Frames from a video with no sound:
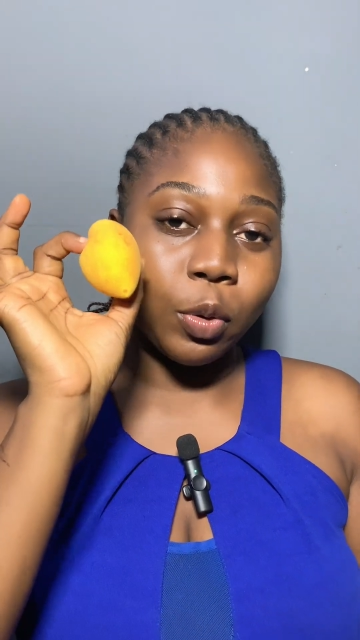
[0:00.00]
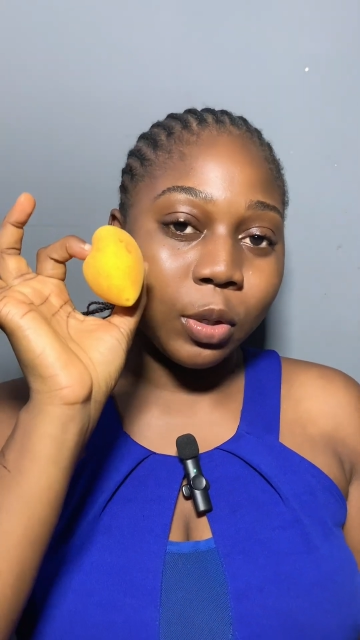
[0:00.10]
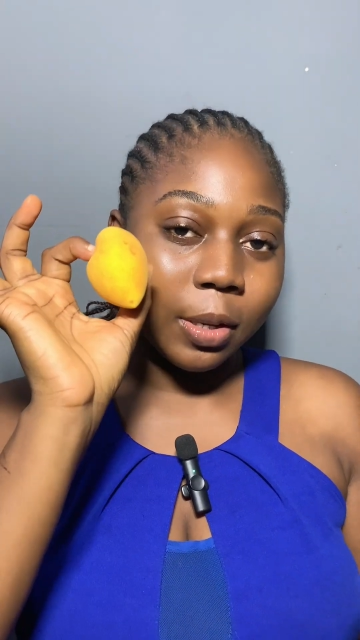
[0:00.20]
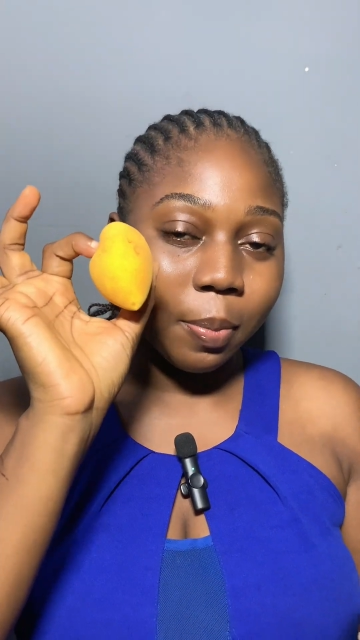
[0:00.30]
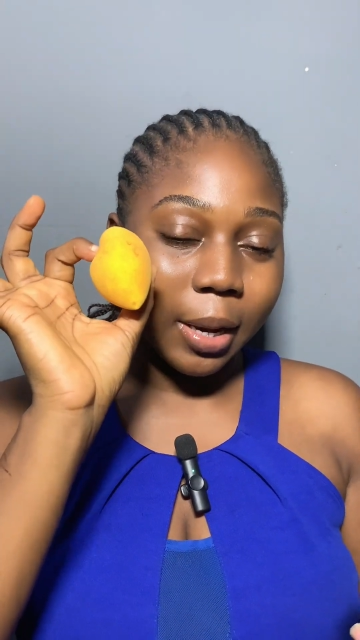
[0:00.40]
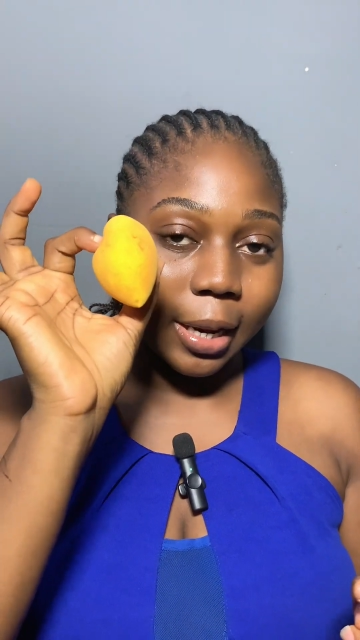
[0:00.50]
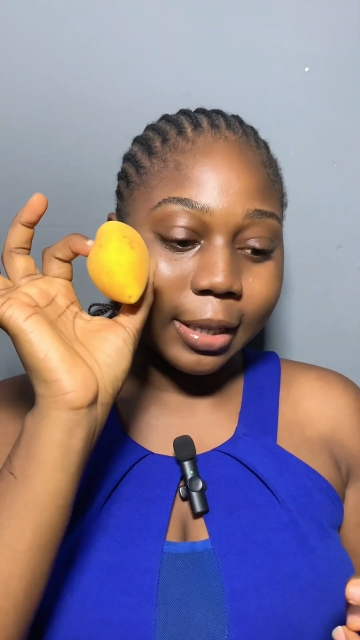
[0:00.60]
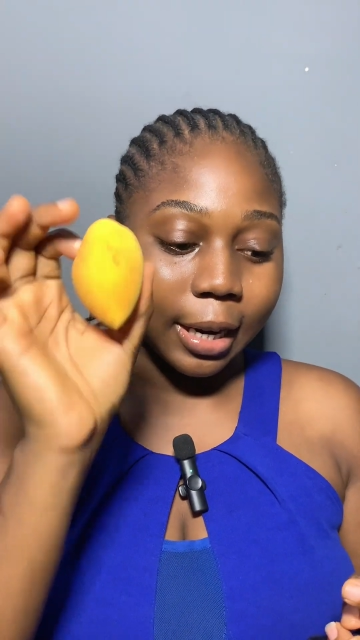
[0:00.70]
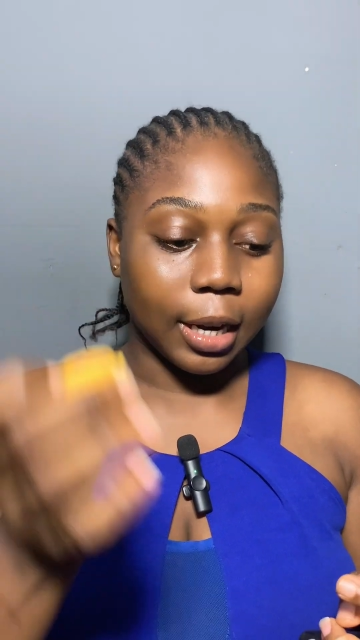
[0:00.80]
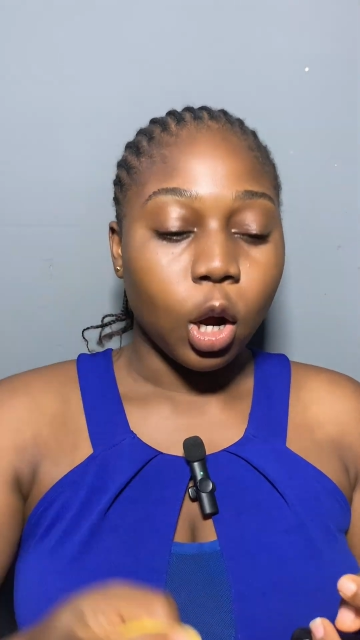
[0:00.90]
beauty
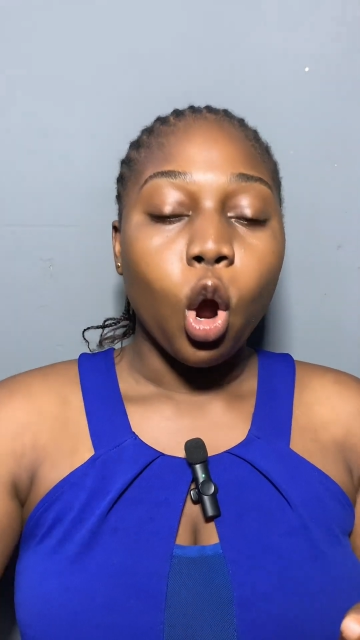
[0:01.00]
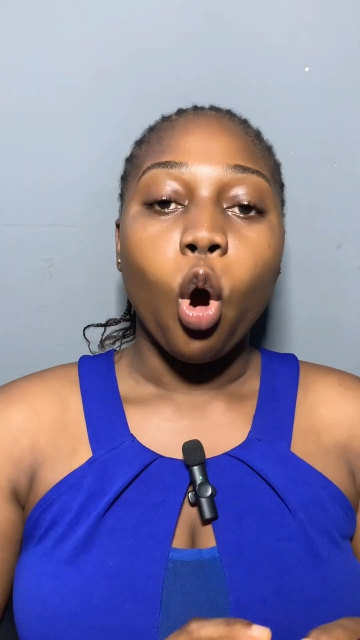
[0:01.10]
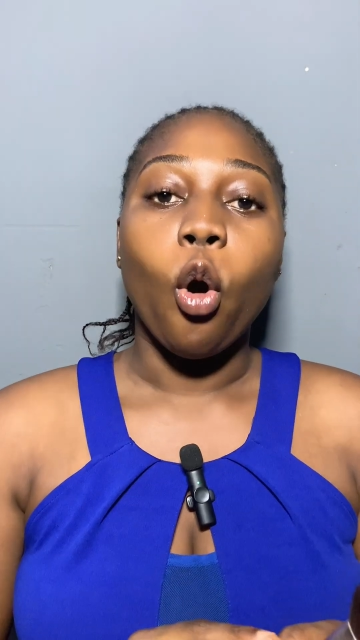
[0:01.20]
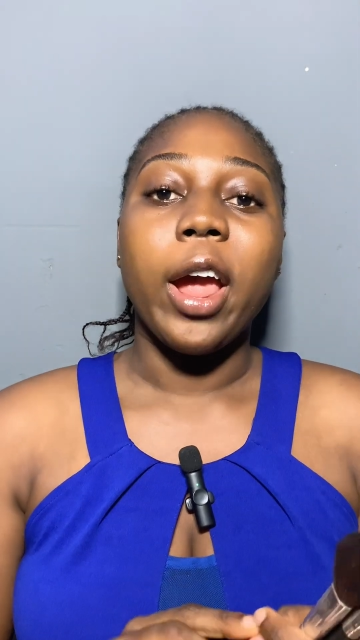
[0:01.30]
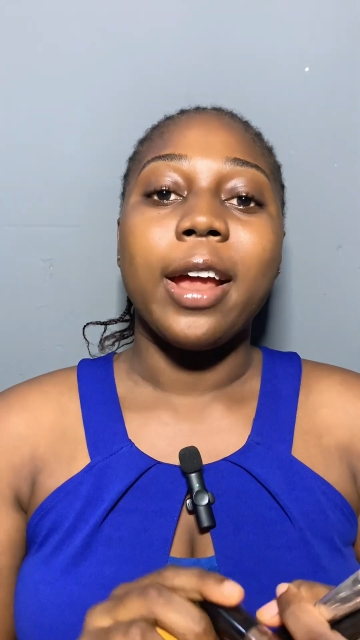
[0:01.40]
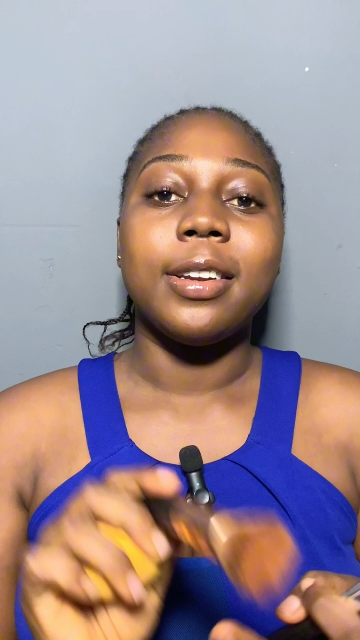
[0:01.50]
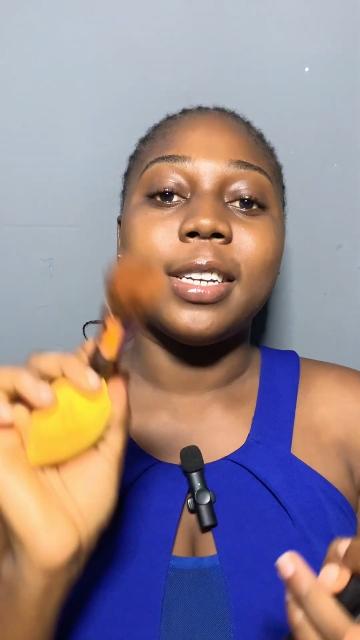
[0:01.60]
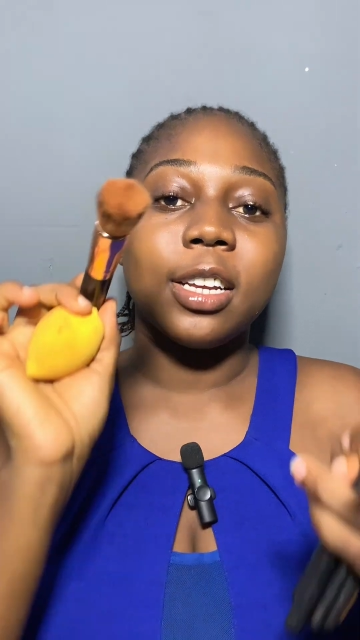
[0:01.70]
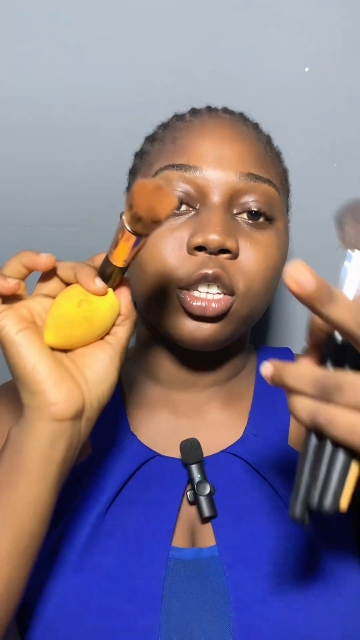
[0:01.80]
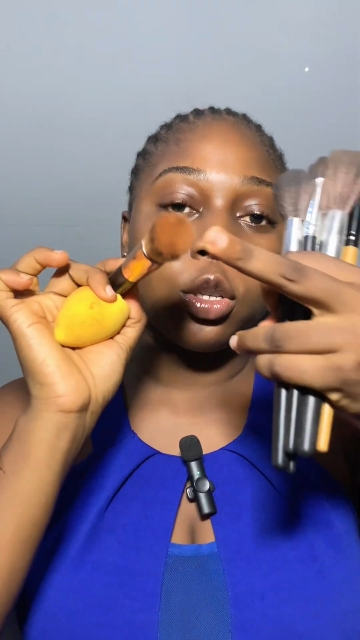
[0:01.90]
blender or a
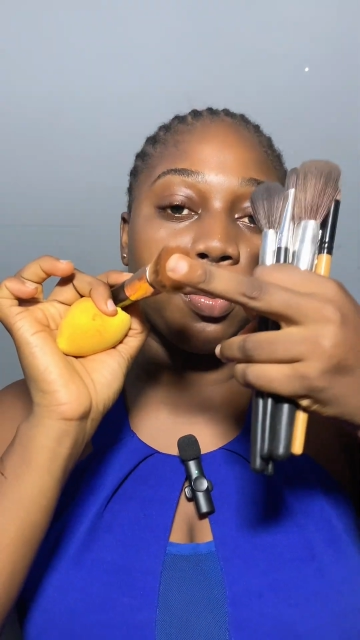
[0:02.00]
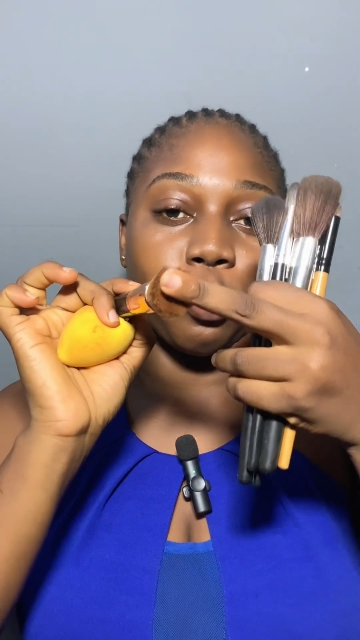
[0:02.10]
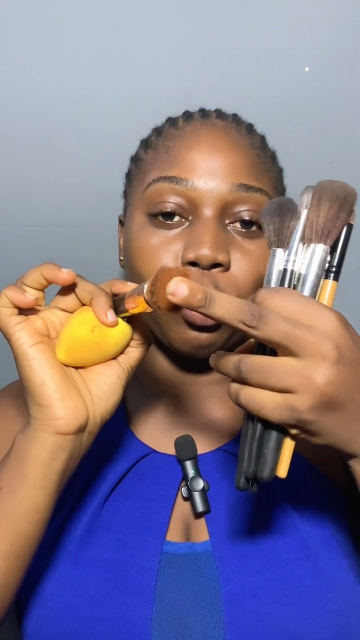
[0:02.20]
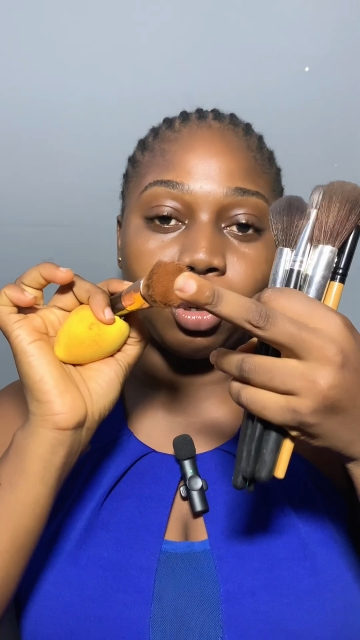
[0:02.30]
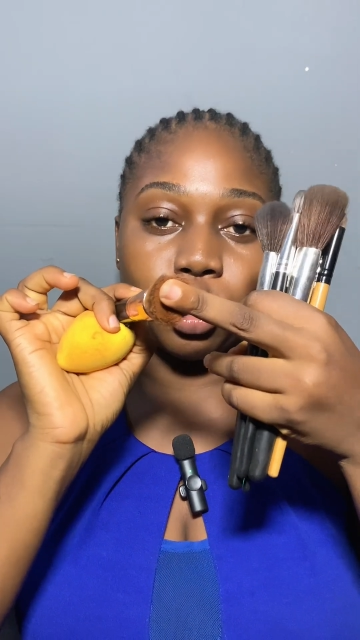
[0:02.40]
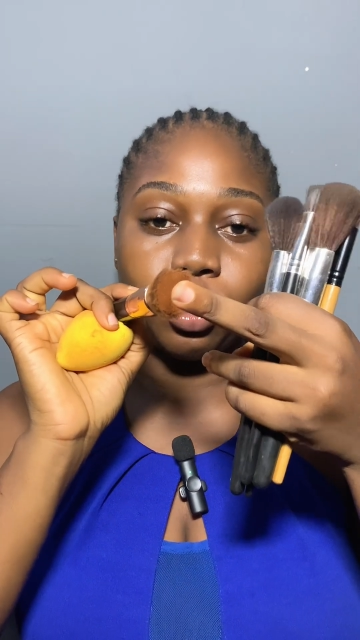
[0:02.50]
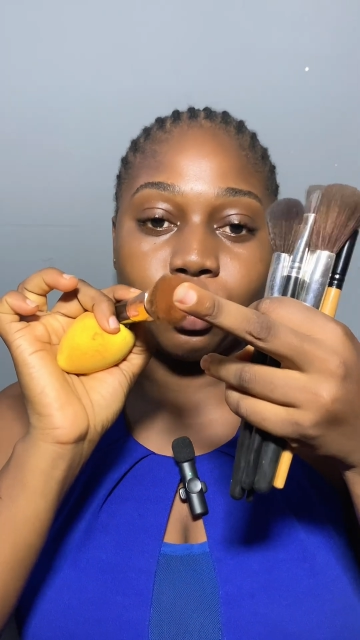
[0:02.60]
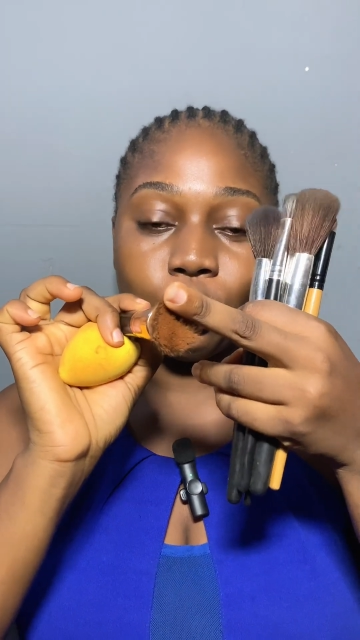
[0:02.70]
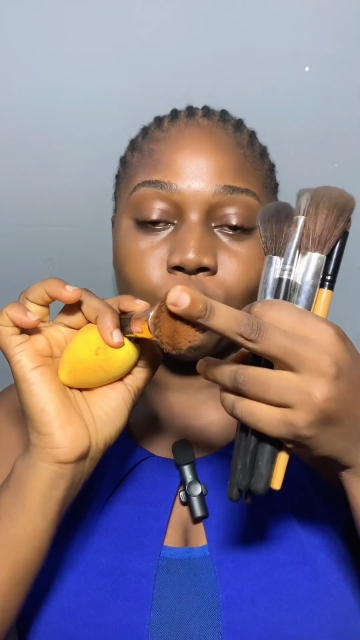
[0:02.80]
dust brush